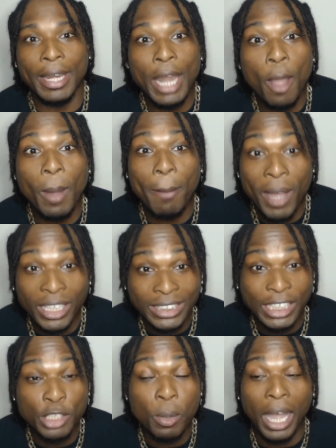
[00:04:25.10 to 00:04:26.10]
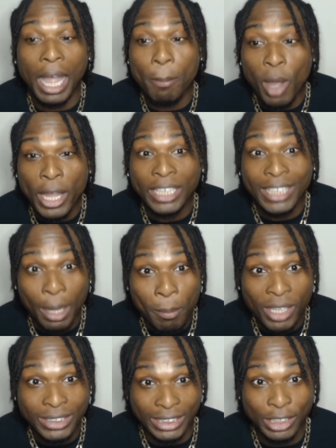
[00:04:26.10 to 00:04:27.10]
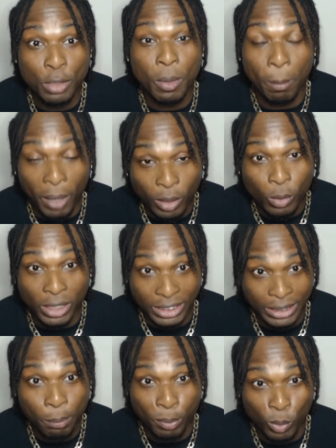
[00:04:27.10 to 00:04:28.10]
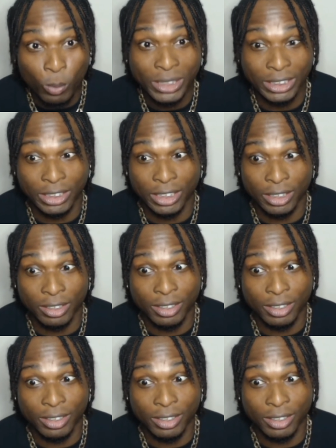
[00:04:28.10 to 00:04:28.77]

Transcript: No, I'm asking you. I'm asking you a simple question.